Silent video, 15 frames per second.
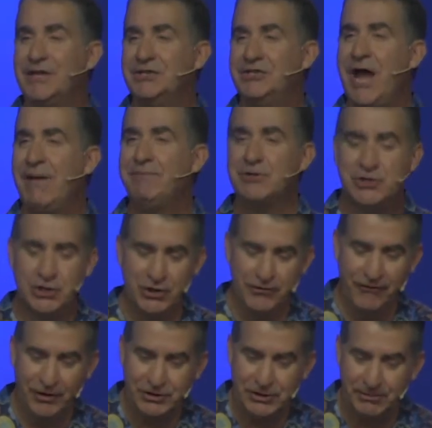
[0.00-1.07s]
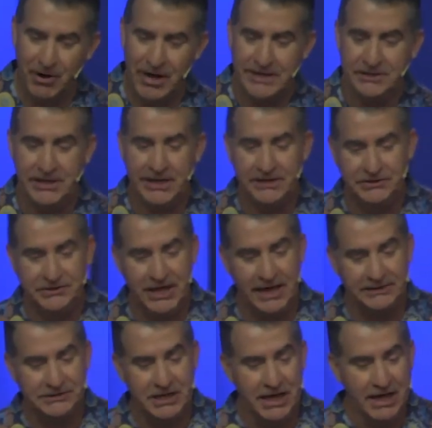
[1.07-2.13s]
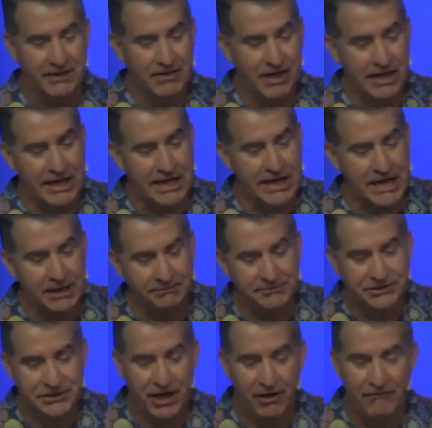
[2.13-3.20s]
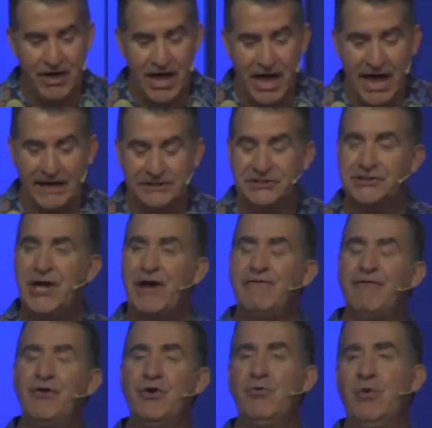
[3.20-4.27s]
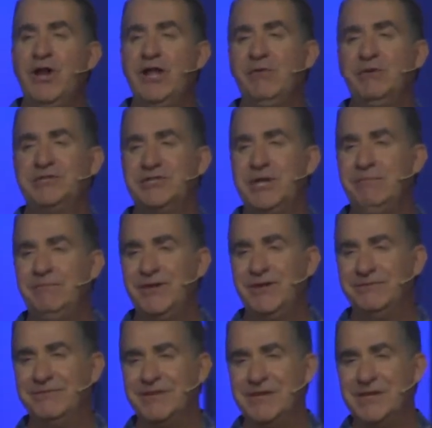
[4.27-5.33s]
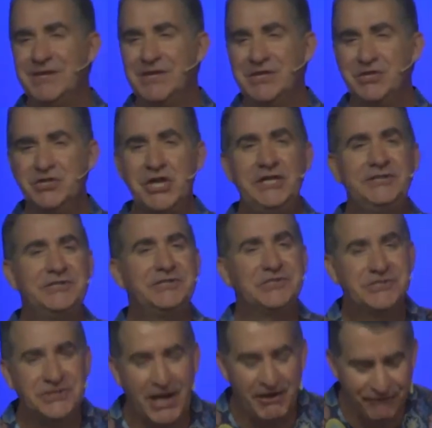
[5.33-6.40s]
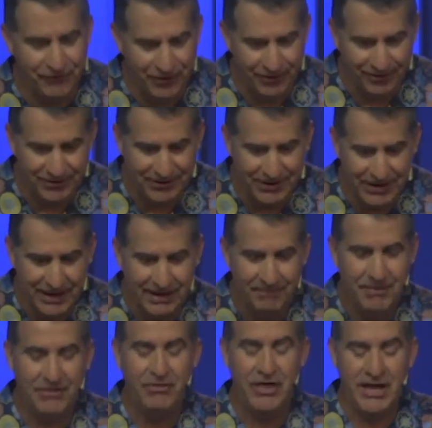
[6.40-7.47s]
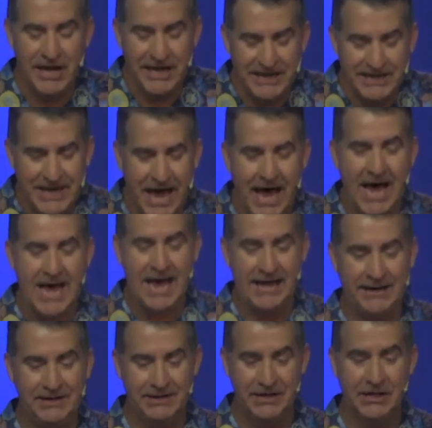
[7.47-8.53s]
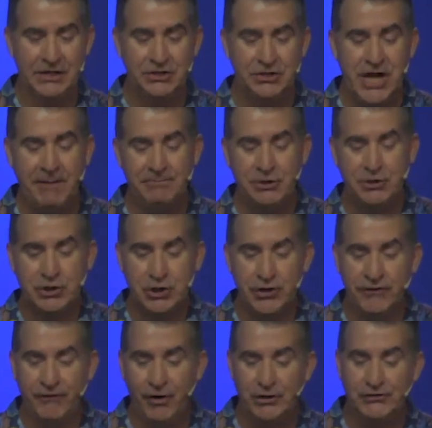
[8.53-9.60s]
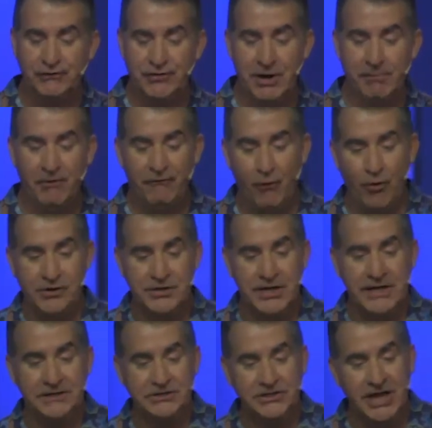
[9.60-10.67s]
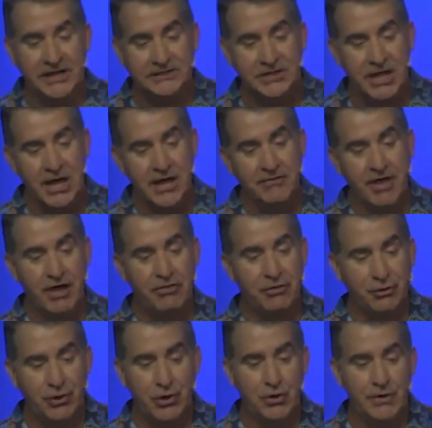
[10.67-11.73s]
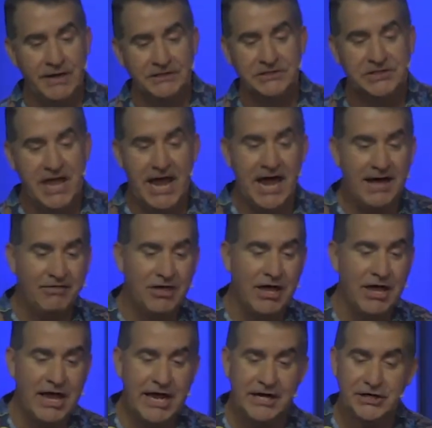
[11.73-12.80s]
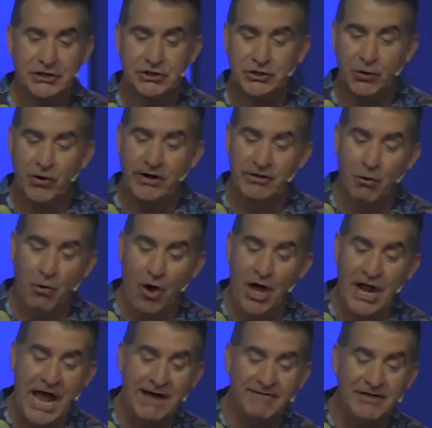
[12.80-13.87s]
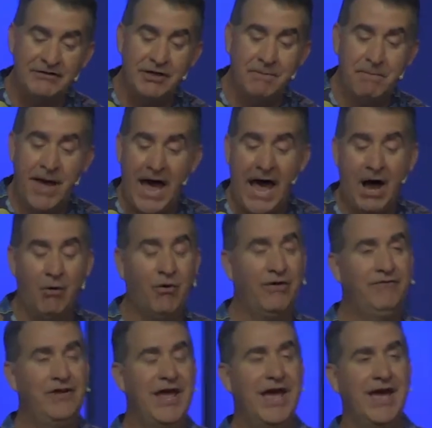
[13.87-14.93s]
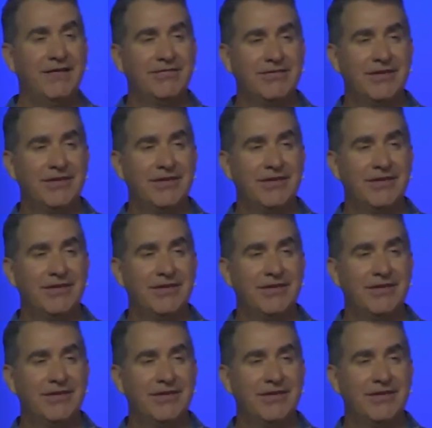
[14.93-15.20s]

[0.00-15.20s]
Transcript: Chapter 2, verse number 18 says that he himself has suffered when he was tempted. Jesus suffered, but then he died. Chapter 2, verse number 14 says that through his death, he destroyed the one having the power of death.